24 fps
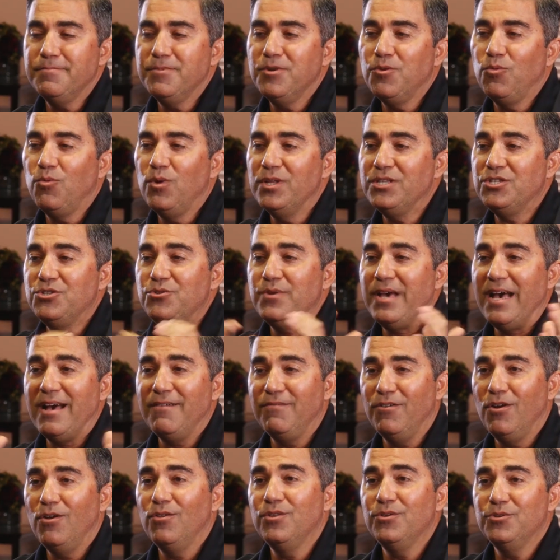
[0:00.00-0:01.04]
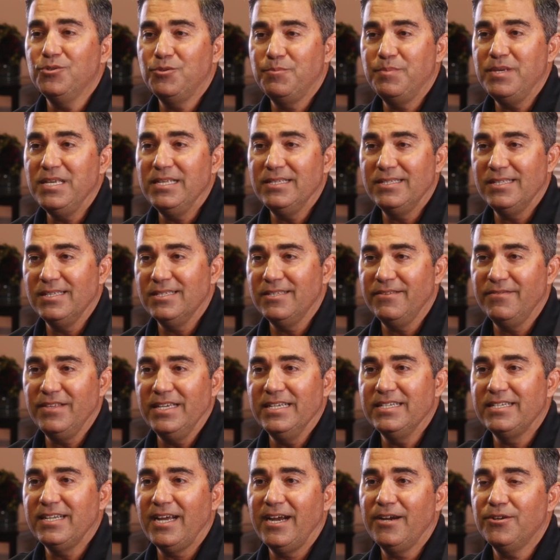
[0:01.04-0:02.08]
Once you have all those pieces of the
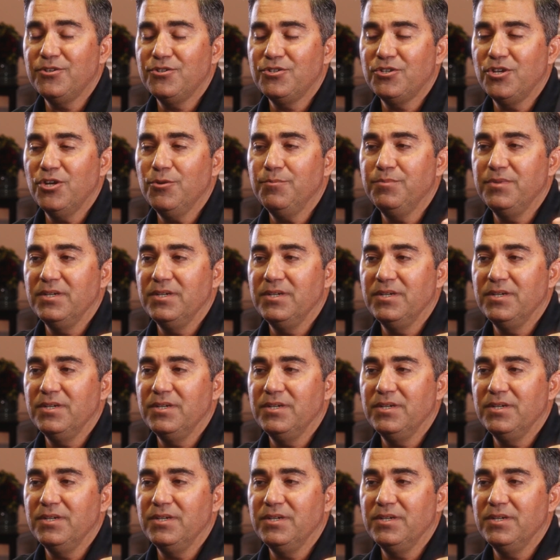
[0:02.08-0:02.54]
entire scope,